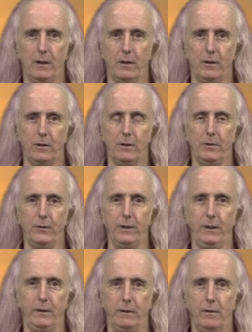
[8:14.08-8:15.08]
on
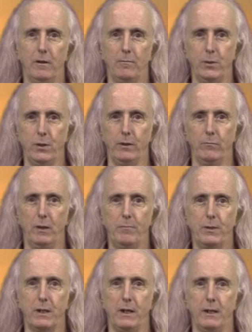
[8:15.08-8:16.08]
the Karma Singh
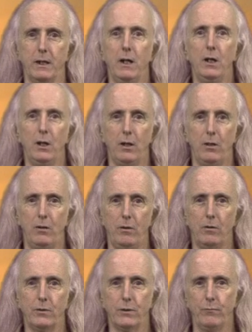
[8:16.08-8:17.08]
website,
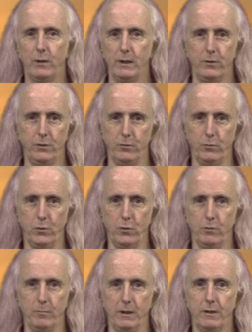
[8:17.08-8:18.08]
not via
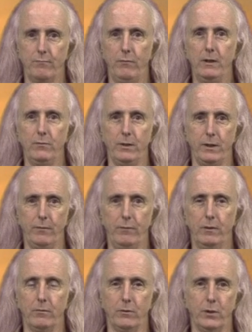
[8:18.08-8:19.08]
YouTube. It's very
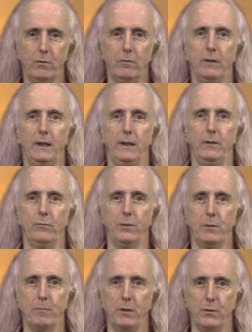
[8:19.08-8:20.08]
difficult to collate
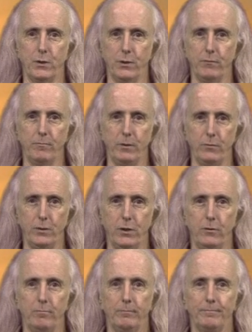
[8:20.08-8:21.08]
responses from
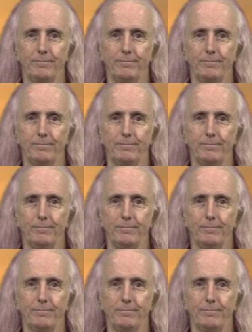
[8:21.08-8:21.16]
YouTube.